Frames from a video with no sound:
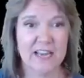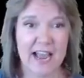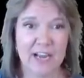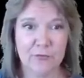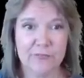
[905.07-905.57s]
that
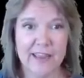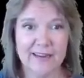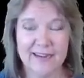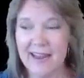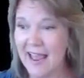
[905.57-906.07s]
I
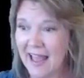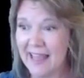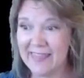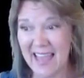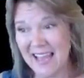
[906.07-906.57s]
created
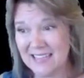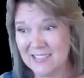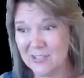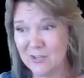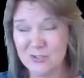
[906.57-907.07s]
that
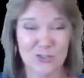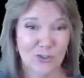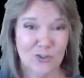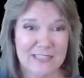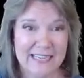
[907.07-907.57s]
has little
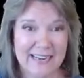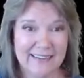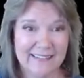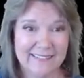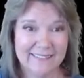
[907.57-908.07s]
circles in it.
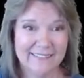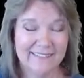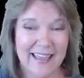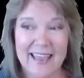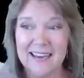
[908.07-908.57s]

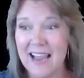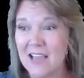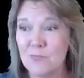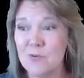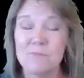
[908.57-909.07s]
And
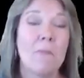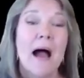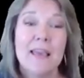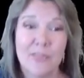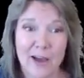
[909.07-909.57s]
I
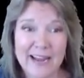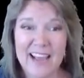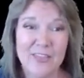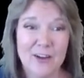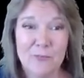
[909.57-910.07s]
thought
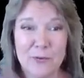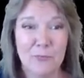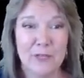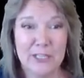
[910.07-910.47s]
it would be really